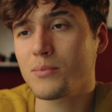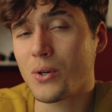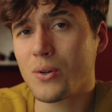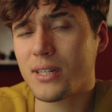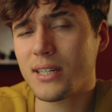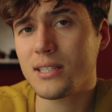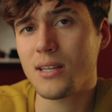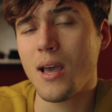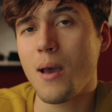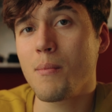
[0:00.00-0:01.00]

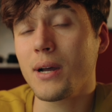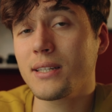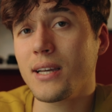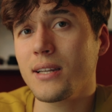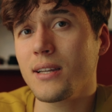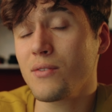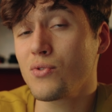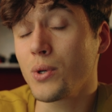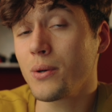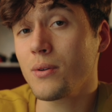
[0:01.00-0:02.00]
progress, but then
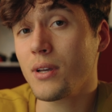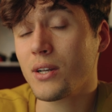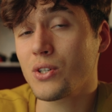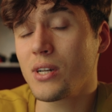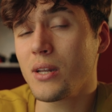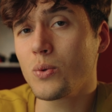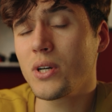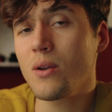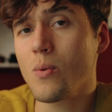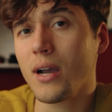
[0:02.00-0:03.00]
if you actually
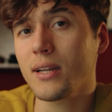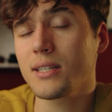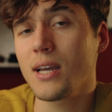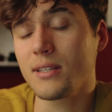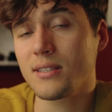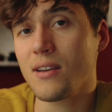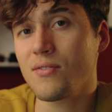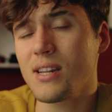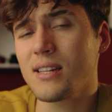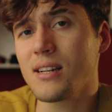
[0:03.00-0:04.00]
rewind, it's
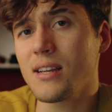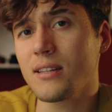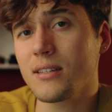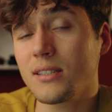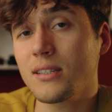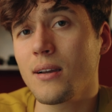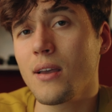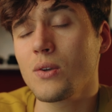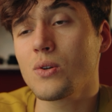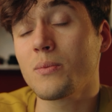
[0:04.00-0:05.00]
definitely there,
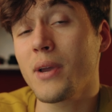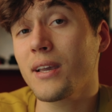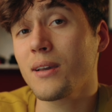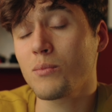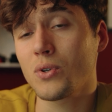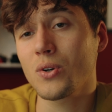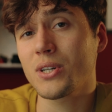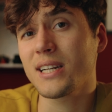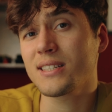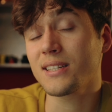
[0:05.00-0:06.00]
you're making
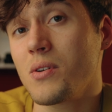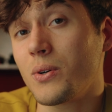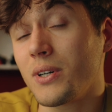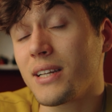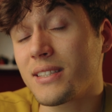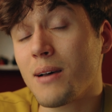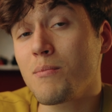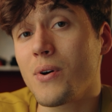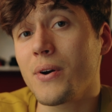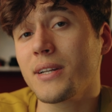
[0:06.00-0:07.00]
progress, or at
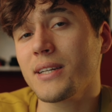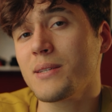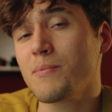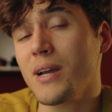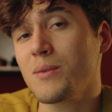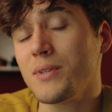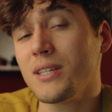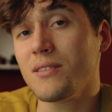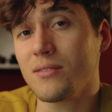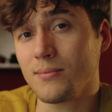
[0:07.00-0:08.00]
some point it might
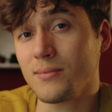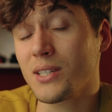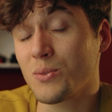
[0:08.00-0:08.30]
be even